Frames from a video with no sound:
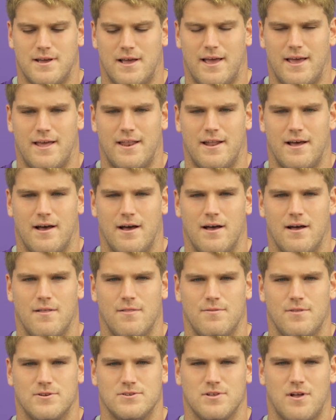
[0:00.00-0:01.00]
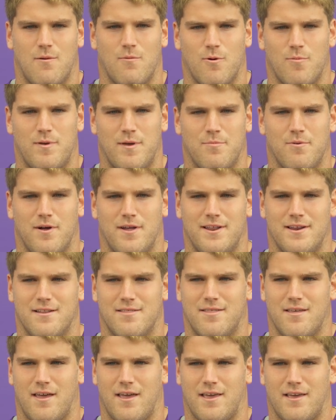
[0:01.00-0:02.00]
And there's a lot more people I need
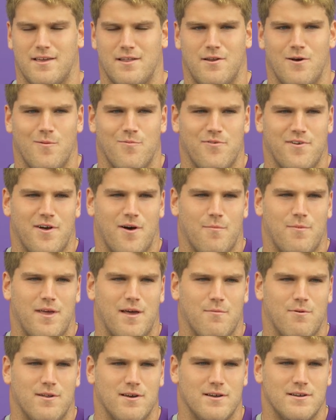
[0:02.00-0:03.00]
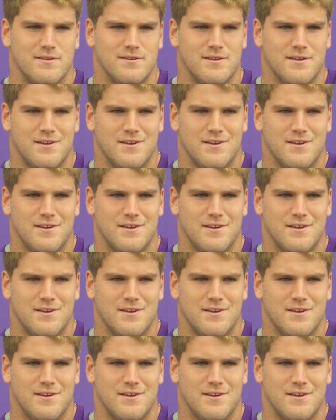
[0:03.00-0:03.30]
to thank, and hopefully I'll be able to